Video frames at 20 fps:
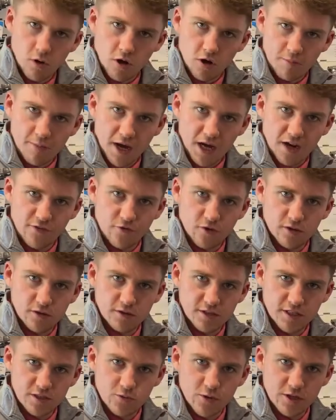Welcome back everyone to
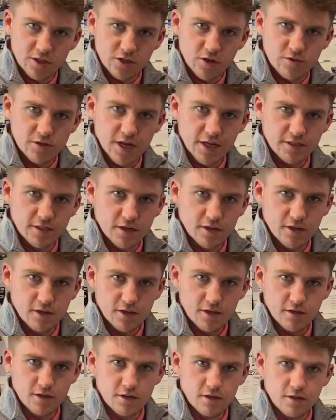this week's newsletter.
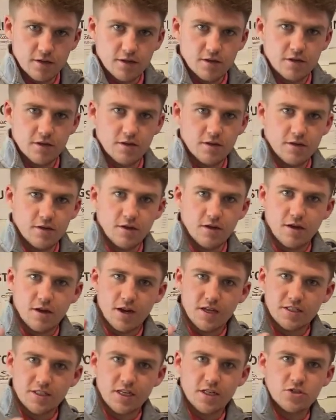
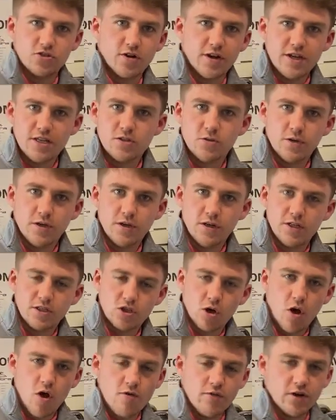Let's get straight into it. Let's
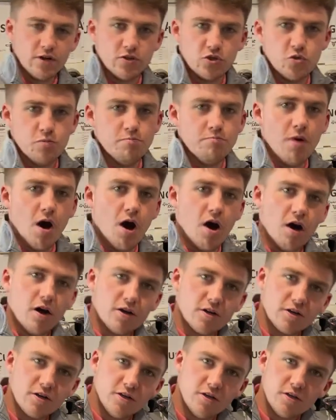go over to
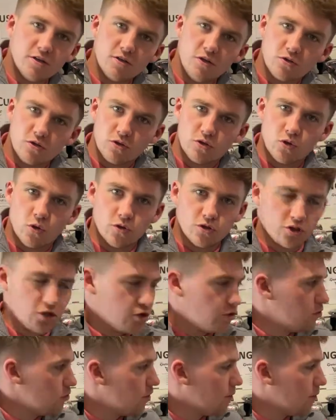Mark. He's going to talk to you